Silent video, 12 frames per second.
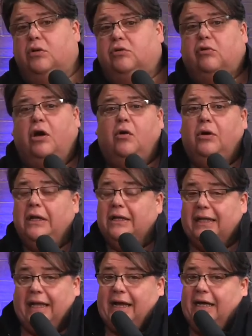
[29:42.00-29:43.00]
and grow.
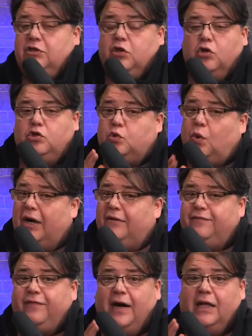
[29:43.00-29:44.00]
Like I told you, I
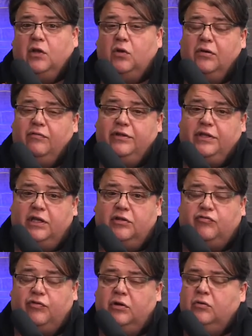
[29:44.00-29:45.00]
follow everything
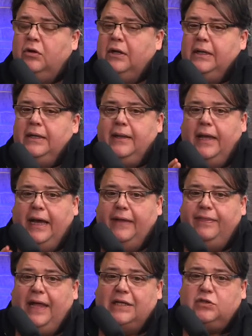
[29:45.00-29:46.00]
through,
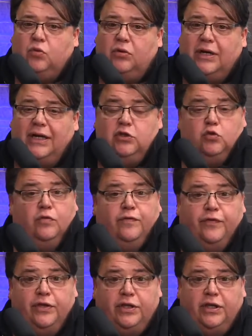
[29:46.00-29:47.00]
and that's what I do
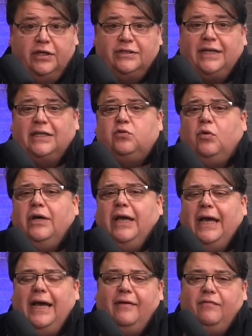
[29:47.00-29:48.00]
for years. That's why I
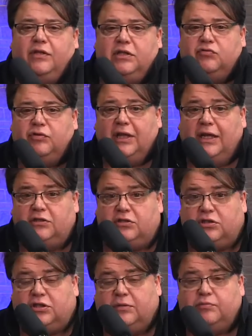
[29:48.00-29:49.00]
have these
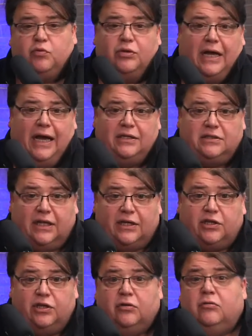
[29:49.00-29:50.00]
relationships with guys
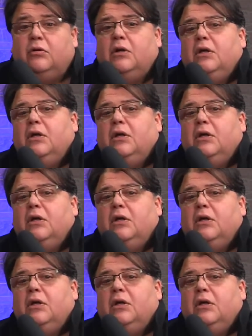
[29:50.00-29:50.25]
like you,